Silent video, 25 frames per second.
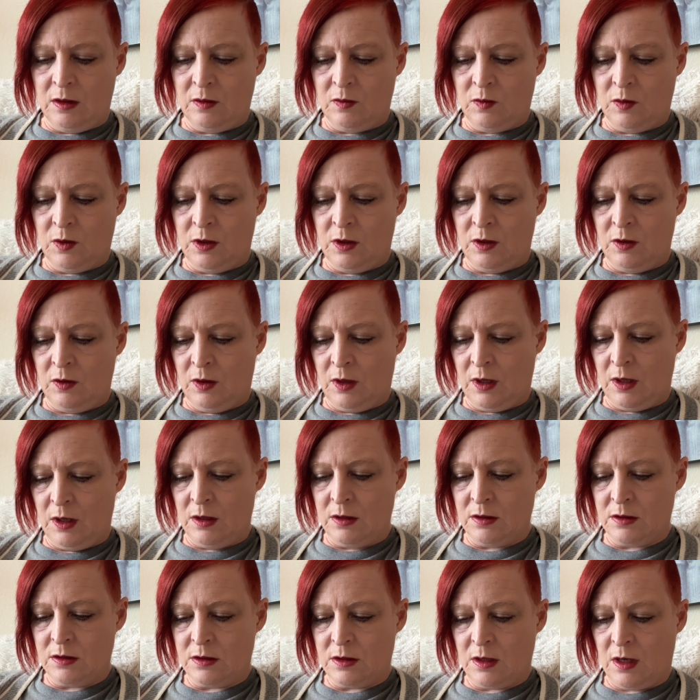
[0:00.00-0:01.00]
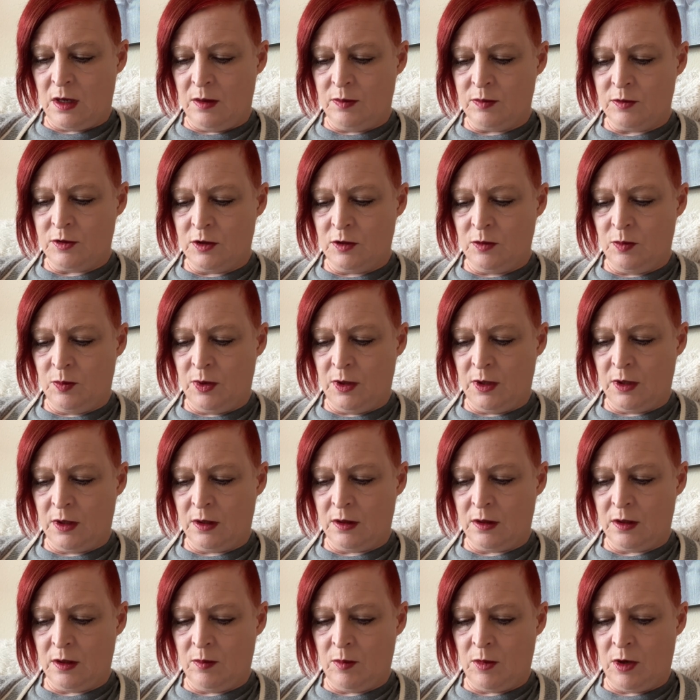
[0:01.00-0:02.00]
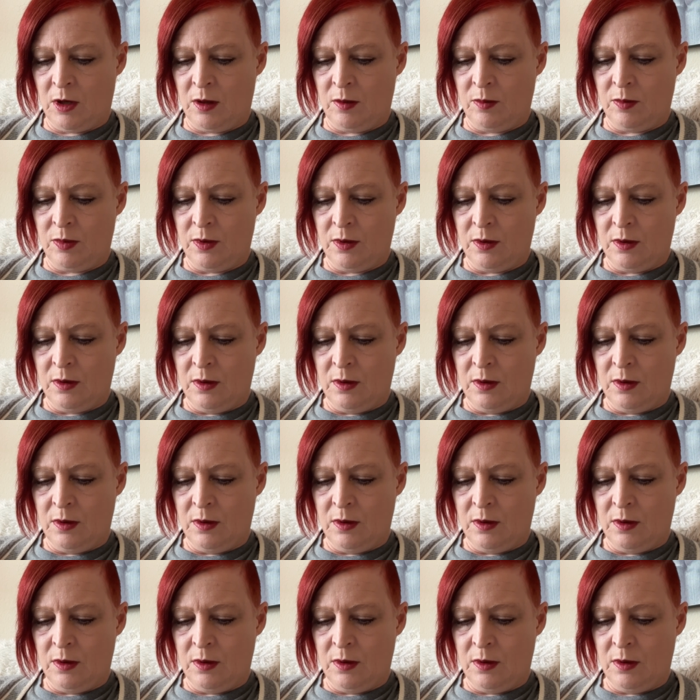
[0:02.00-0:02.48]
when you can't stop to pick them up.